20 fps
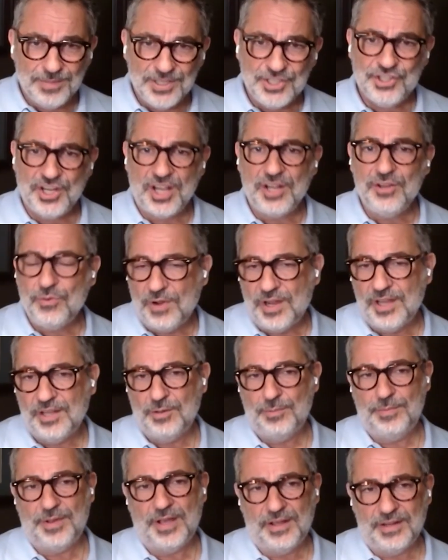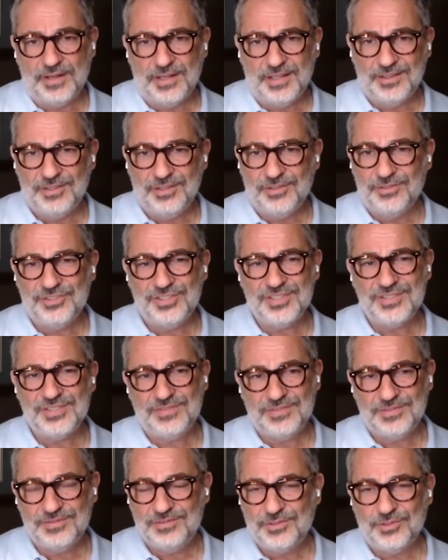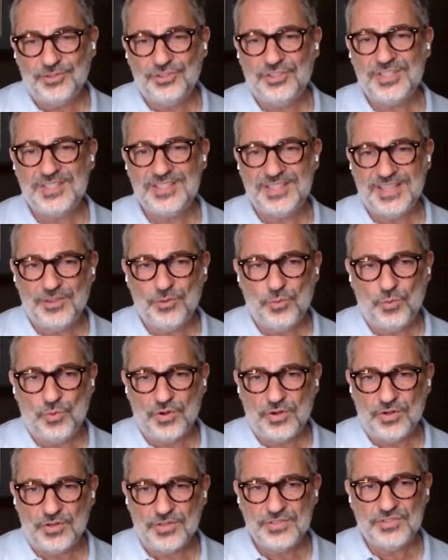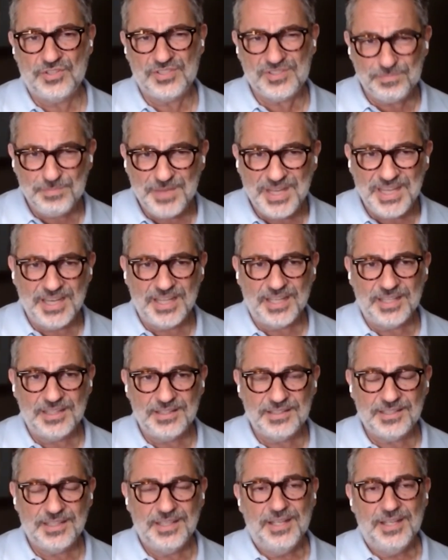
be genuine about it. Don't just say the words, just mean it.